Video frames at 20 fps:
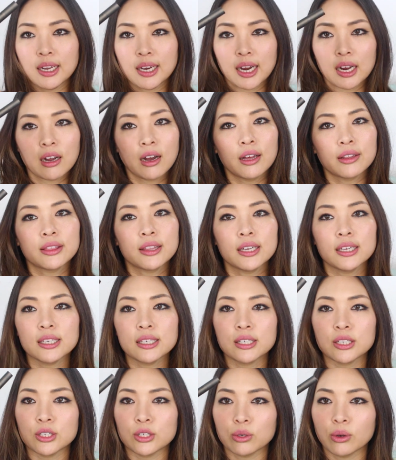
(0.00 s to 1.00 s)
and I got
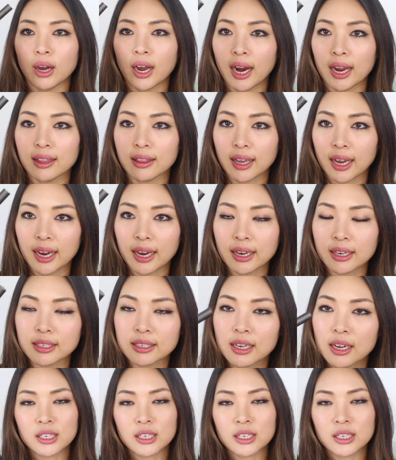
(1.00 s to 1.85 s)
this to highlight.